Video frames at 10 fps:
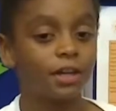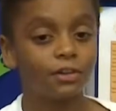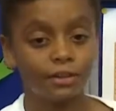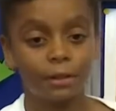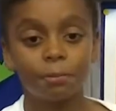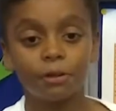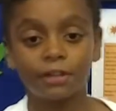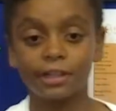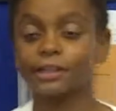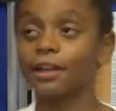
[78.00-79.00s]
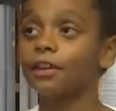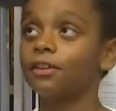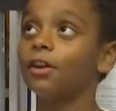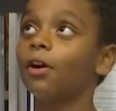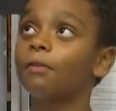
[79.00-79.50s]
a deep
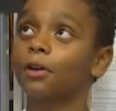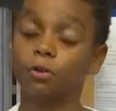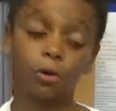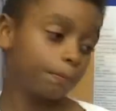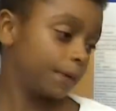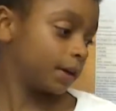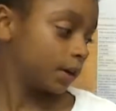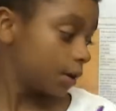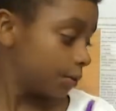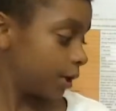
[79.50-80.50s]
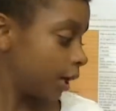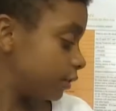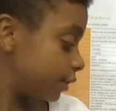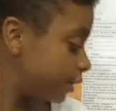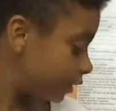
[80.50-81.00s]
understanding of our topic, we
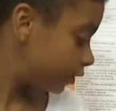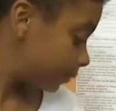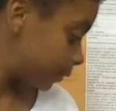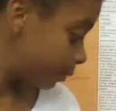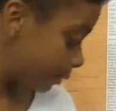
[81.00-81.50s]
had an interview